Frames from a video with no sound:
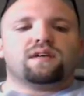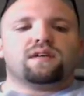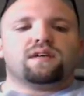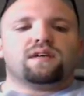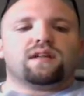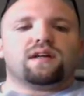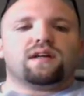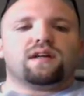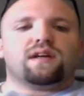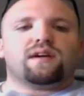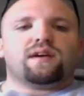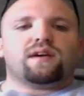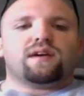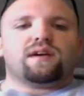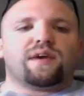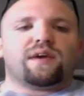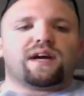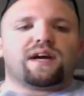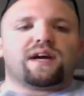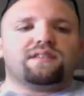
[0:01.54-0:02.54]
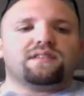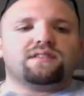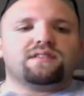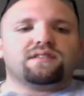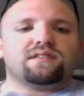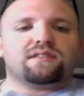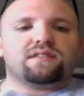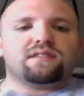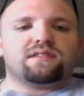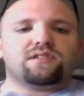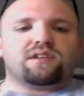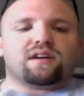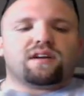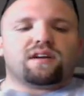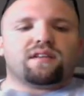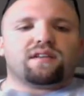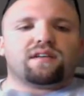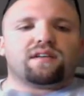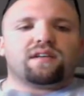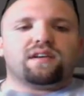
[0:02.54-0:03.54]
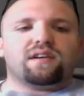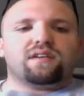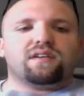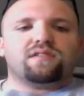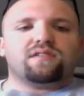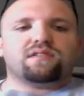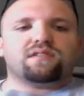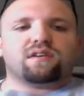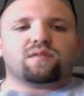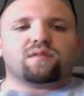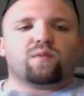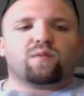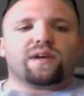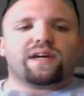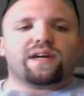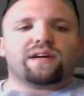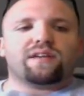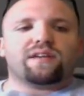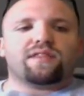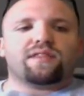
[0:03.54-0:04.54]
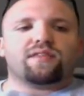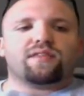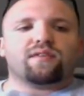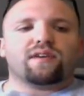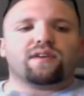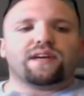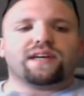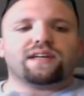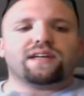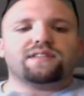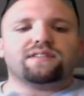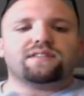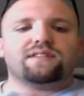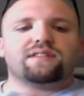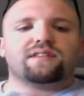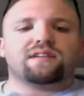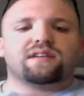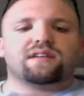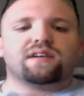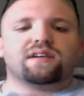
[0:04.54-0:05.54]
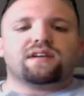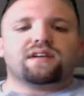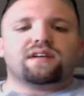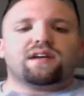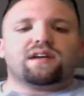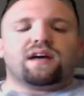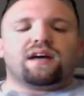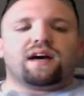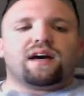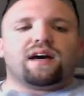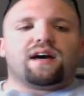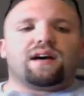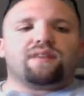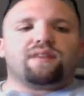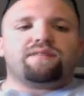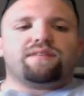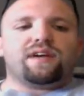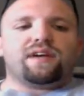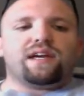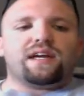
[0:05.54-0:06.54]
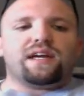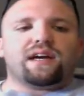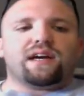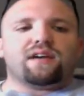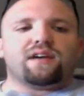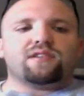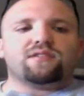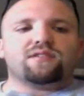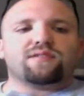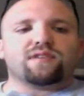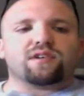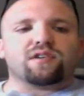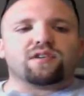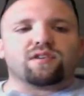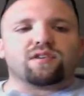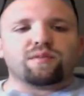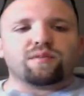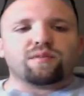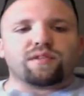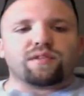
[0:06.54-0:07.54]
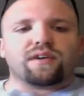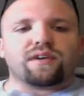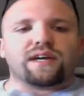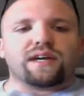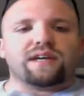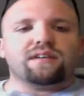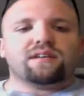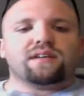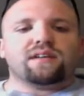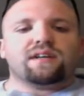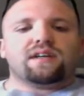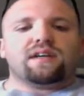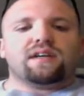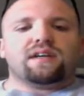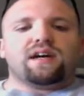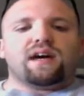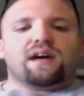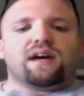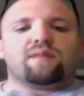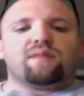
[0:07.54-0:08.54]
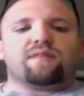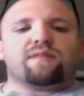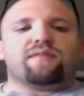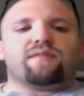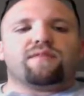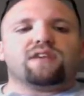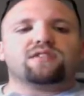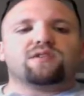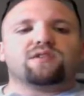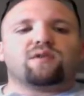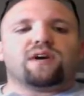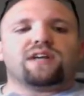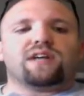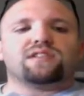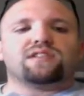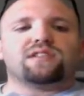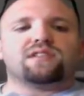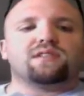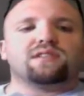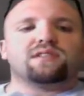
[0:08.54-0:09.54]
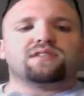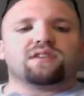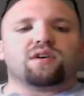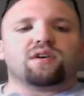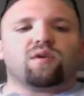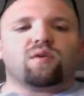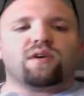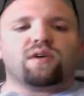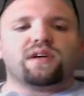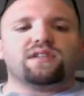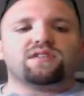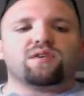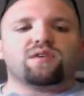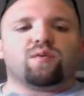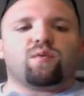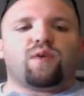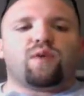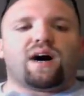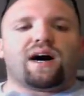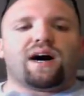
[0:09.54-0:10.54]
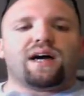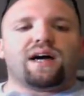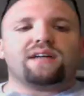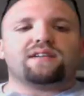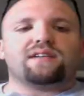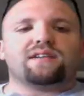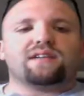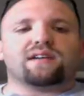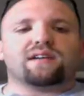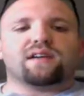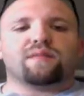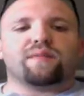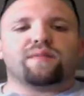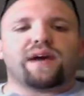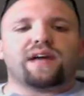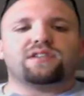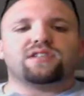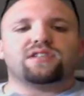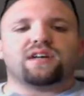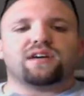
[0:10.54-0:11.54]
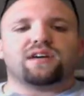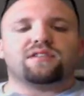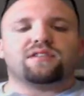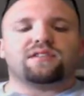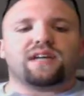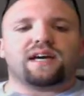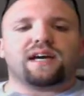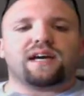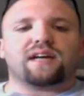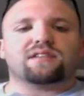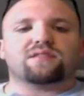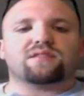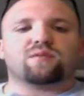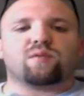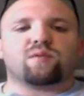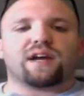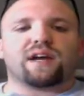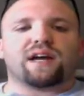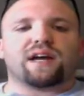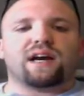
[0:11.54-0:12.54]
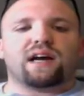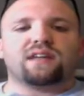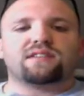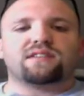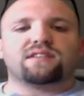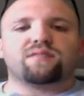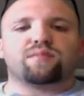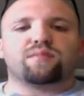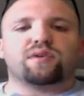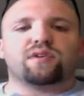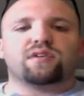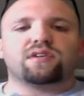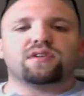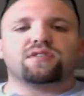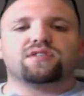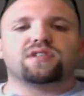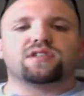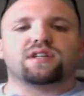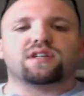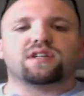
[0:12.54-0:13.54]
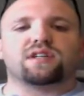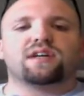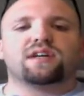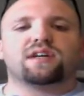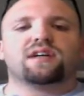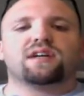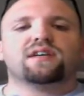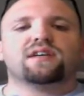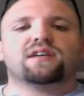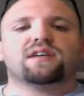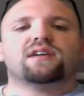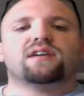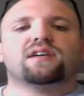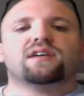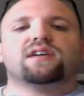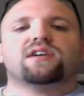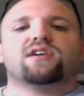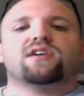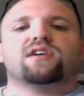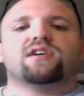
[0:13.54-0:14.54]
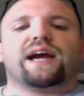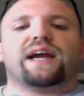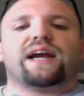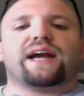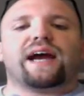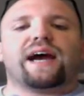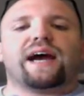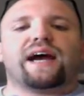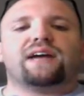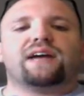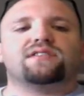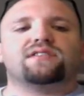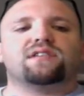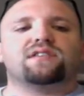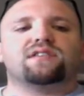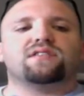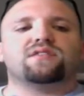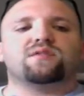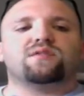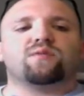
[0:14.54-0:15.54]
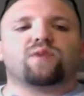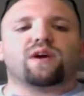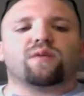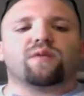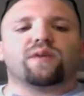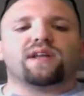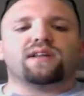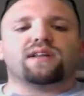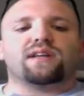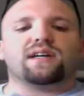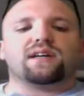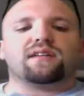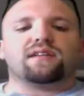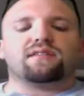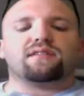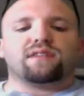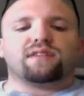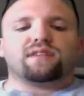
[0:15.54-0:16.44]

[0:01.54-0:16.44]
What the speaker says: Hello everybody, this is Jonathan Hughes on week three's videos for group three. The first question is, according to White in the command show text, what kinds of pollution create hazards where we live?